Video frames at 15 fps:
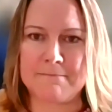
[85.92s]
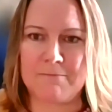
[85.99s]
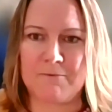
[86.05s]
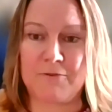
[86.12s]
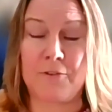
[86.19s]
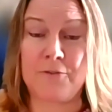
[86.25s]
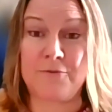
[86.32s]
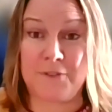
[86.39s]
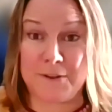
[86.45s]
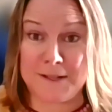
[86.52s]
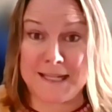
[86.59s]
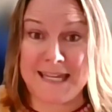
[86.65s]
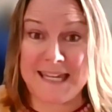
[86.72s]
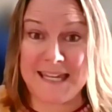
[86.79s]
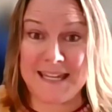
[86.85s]

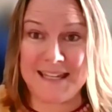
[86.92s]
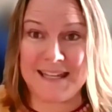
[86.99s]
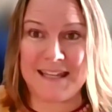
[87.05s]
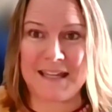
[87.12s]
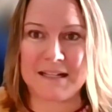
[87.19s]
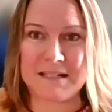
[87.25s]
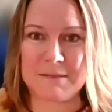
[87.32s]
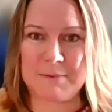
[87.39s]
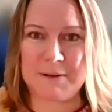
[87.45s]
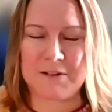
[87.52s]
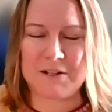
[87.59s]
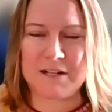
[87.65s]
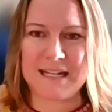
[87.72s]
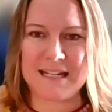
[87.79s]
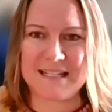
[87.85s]
fulfilling
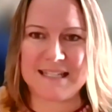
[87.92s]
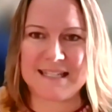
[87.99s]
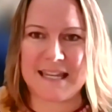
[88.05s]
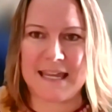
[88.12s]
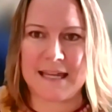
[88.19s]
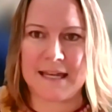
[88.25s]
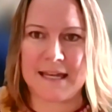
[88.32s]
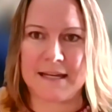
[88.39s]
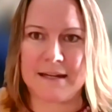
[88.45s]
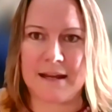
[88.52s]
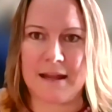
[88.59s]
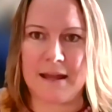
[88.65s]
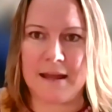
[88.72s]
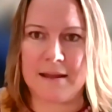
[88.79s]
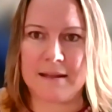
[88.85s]
experience. And
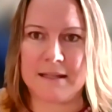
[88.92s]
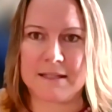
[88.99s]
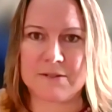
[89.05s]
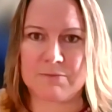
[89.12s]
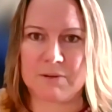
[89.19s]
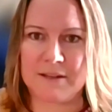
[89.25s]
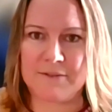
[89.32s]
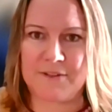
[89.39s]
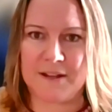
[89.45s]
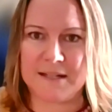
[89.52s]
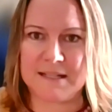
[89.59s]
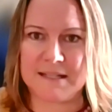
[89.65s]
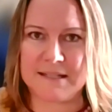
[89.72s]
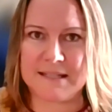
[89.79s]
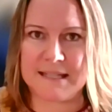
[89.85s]
it's really fun
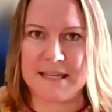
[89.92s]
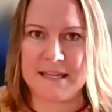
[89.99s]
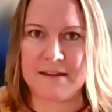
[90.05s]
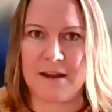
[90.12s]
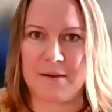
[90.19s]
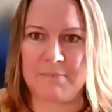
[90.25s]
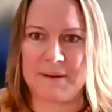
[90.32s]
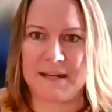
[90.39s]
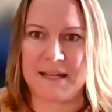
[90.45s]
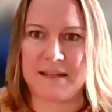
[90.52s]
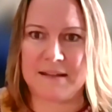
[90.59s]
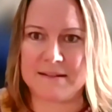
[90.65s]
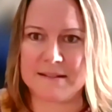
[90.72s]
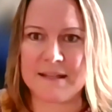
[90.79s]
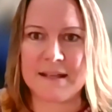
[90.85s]
to see
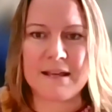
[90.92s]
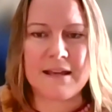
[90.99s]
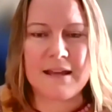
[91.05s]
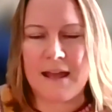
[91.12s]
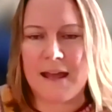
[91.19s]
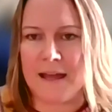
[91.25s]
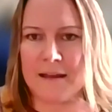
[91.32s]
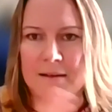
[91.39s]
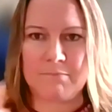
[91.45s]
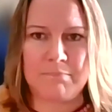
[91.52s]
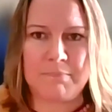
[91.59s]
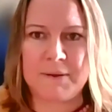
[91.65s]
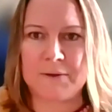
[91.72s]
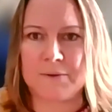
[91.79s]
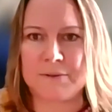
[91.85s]
companies
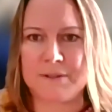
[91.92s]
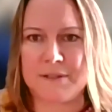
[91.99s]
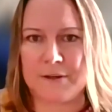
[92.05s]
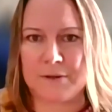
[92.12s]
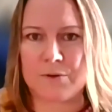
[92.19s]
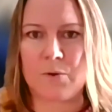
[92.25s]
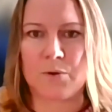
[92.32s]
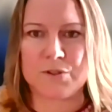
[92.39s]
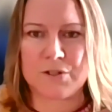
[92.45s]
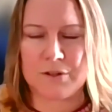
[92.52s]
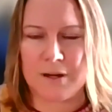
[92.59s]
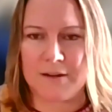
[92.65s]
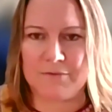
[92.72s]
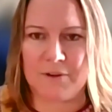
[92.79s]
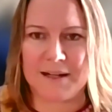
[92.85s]
build their culture
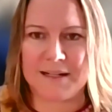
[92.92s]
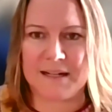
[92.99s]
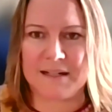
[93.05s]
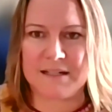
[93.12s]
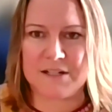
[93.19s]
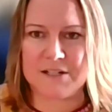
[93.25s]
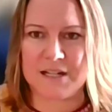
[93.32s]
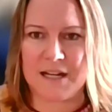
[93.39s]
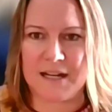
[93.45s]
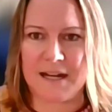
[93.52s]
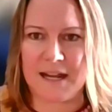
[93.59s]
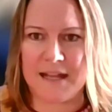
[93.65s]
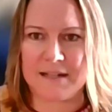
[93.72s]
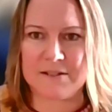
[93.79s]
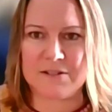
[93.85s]
of recognition.
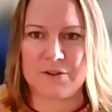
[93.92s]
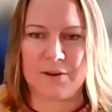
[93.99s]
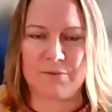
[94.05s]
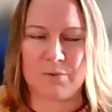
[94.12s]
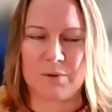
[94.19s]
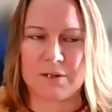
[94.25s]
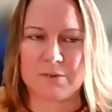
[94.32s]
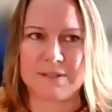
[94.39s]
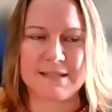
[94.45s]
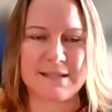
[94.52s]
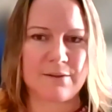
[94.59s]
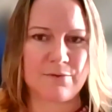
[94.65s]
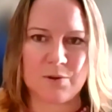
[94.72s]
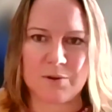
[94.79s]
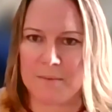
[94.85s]
And so I've worked with
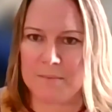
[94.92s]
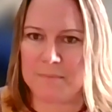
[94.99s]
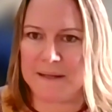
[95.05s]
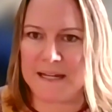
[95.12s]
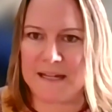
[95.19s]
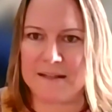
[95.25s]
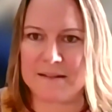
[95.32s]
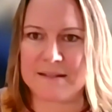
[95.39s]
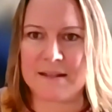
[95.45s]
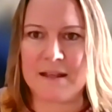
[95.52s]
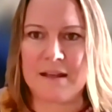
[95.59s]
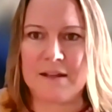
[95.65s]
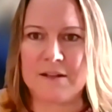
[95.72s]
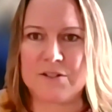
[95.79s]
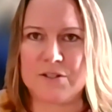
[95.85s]
several companies
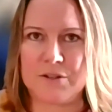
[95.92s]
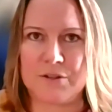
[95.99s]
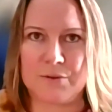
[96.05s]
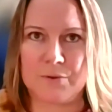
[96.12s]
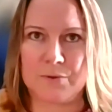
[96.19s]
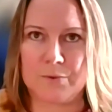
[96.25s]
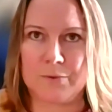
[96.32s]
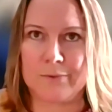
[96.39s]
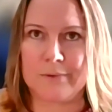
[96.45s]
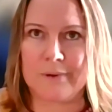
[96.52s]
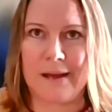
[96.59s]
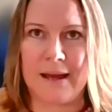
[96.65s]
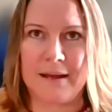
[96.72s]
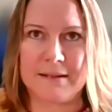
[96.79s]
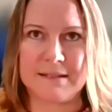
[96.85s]
to
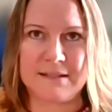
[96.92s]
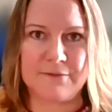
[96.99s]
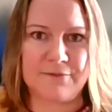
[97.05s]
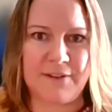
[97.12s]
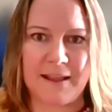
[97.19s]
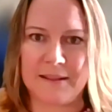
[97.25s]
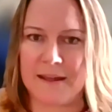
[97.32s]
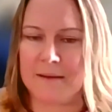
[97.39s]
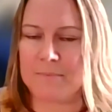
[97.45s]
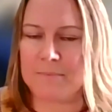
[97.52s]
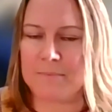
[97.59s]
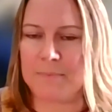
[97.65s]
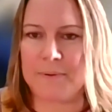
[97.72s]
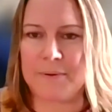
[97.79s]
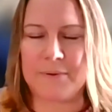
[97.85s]
develop,